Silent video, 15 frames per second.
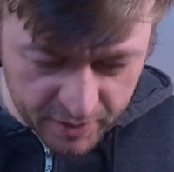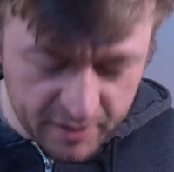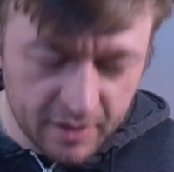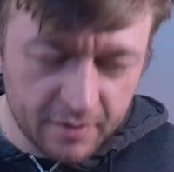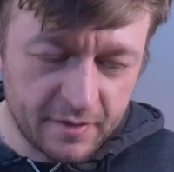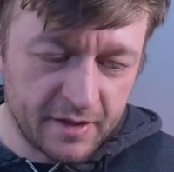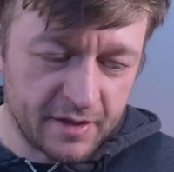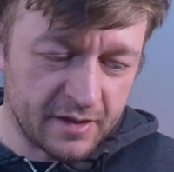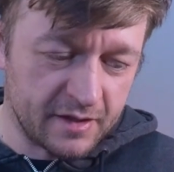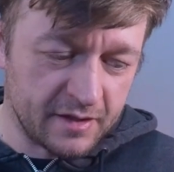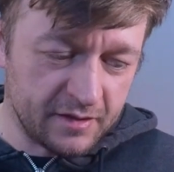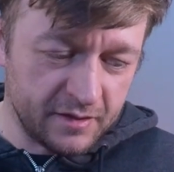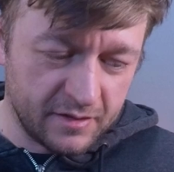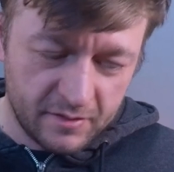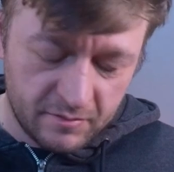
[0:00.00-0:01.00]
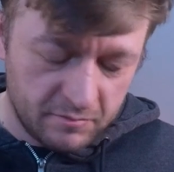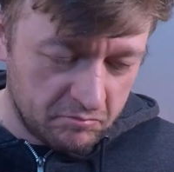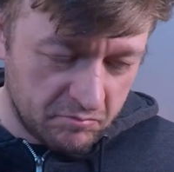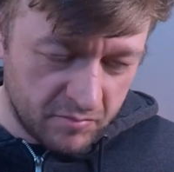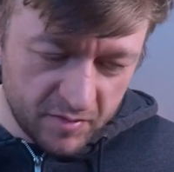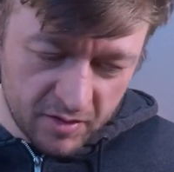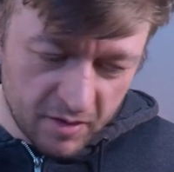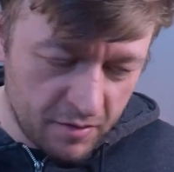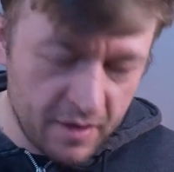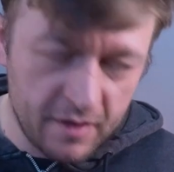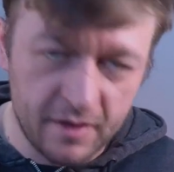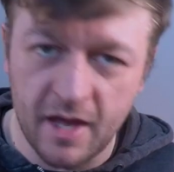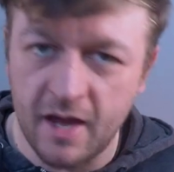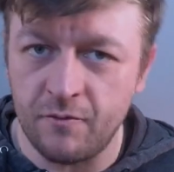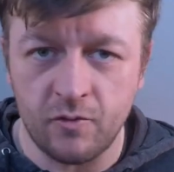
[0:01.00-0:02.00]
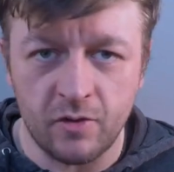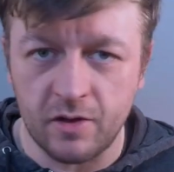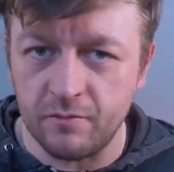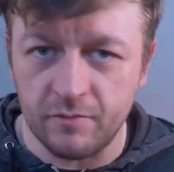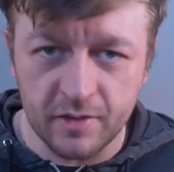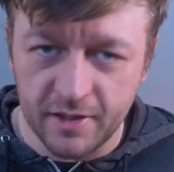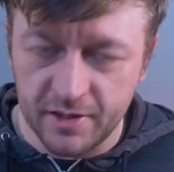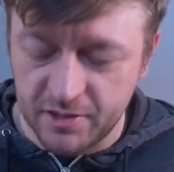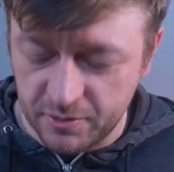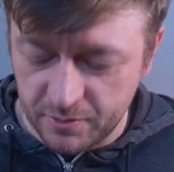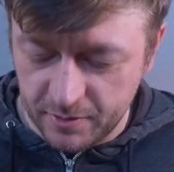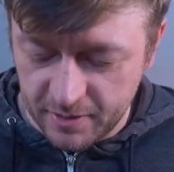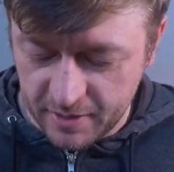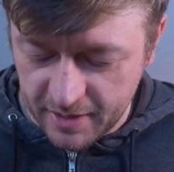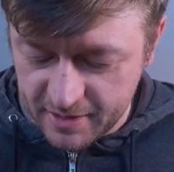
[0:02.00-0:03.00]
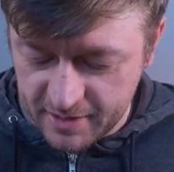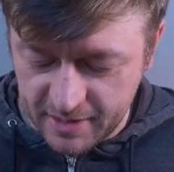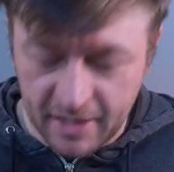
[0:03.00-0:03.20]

and I think the thing that everyone can relate to in this,